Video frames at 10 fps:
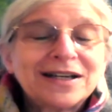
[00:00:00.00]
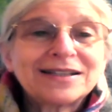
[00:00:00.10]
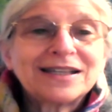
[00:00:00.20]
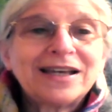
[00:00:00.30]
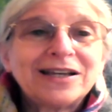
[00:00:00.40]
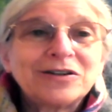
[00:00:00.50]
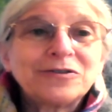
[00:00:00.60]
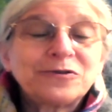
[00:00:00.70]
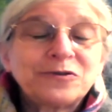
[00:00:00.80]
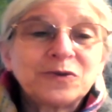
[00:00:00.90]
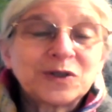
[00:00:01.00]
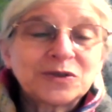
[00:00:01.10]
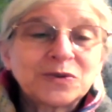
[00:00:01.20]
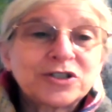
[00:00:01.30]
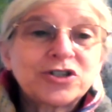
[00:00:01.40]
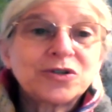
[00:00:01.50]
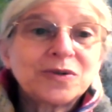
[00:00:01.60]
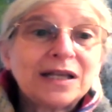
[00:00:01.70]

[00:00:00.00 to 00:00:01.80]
at the end of World War Two,